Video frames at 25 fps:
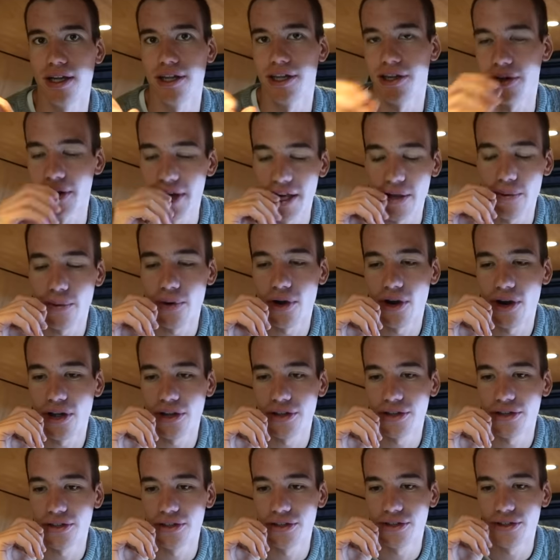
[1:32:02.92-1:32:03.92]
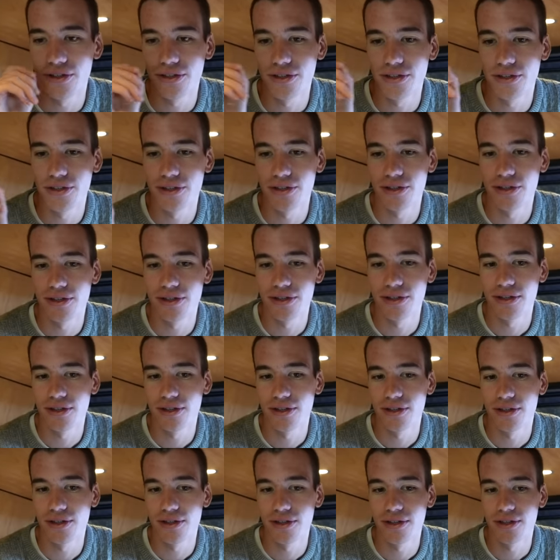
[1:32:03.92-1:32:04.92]
You eat one,
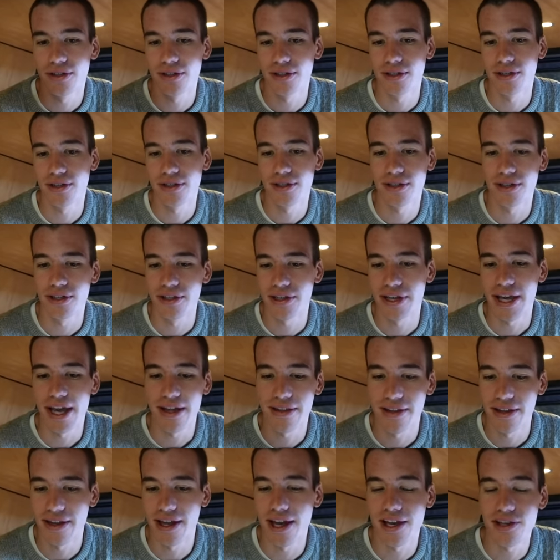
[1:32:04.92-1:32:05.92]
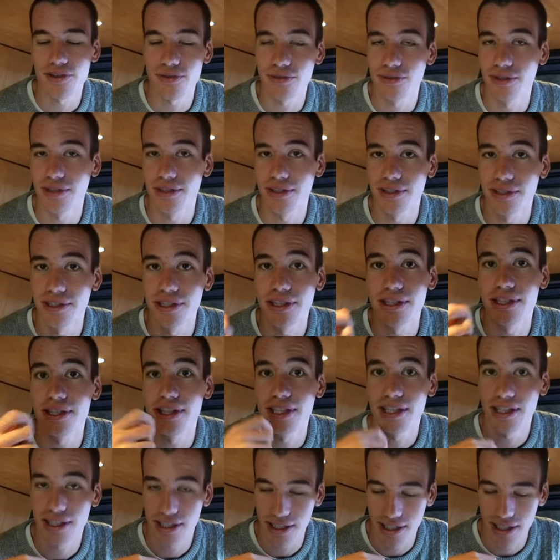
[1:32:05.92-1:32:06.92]
you get the next one,
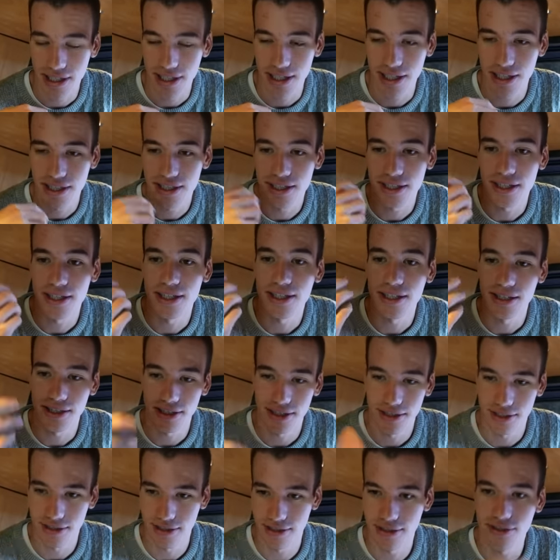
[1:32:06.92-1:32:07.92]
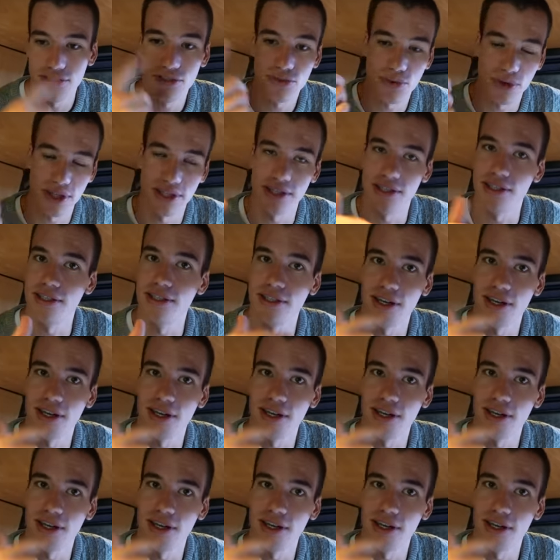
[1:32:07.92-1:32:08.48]
you eat it 20